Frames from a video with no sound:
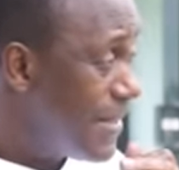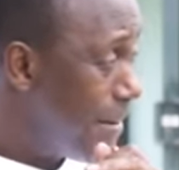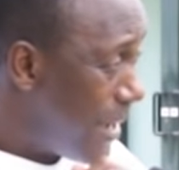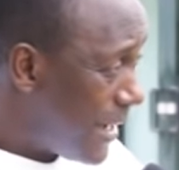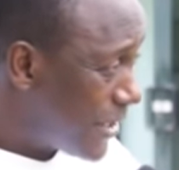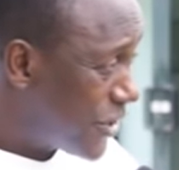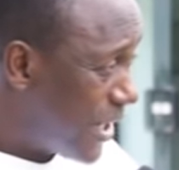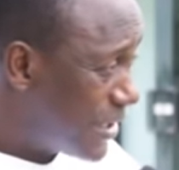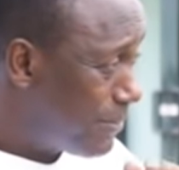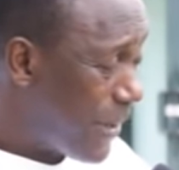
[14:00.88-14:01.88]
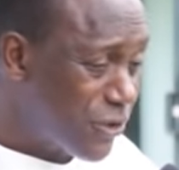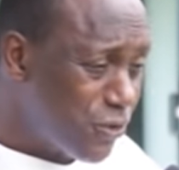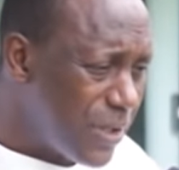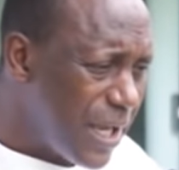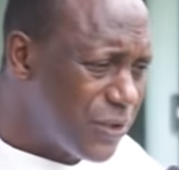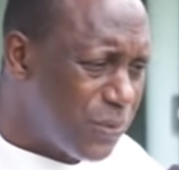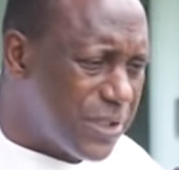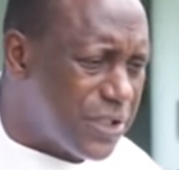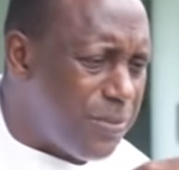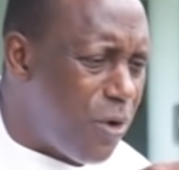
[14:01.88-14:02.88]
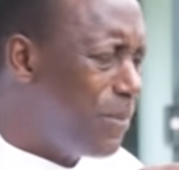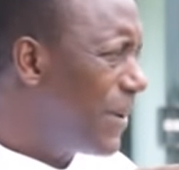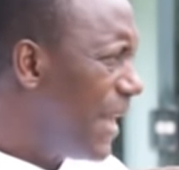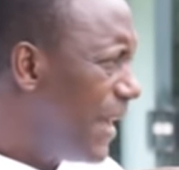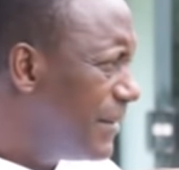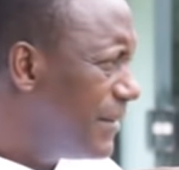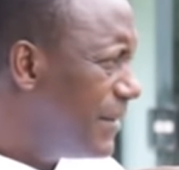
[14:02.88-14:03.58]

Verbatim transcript: The Malaysians, Petronas was a small player.